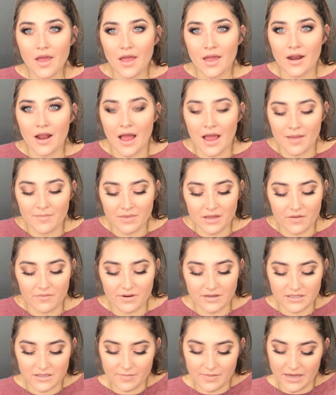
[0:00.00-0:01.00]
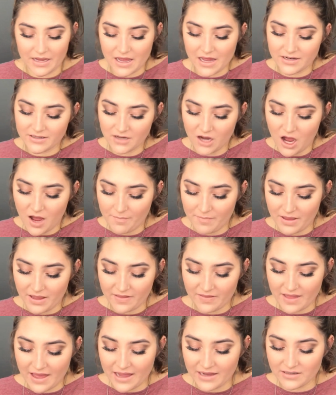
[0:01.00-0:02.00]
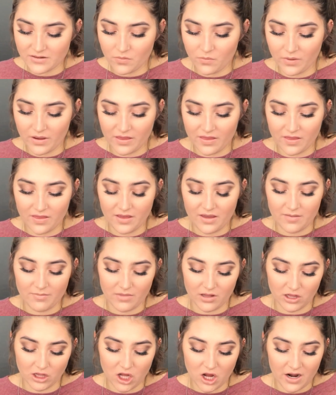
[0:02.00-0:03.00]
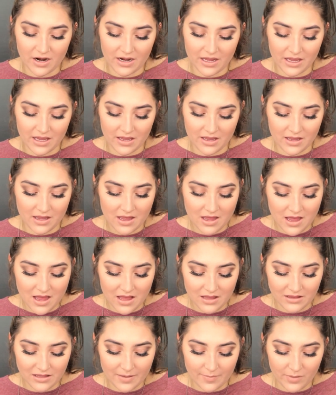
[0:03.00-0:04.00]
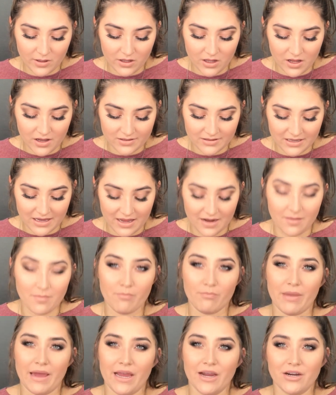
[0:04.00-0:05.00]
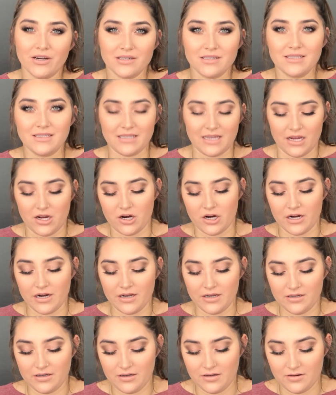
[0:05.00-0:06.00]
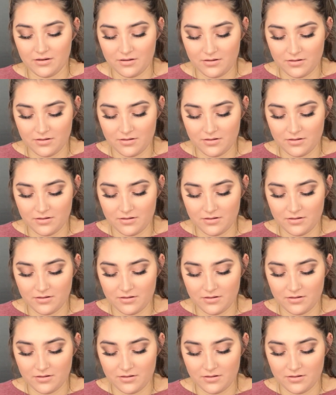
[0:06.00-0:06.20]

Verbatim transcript: And I'm going to be topping that with the Milani lip gloss in Bare Secret.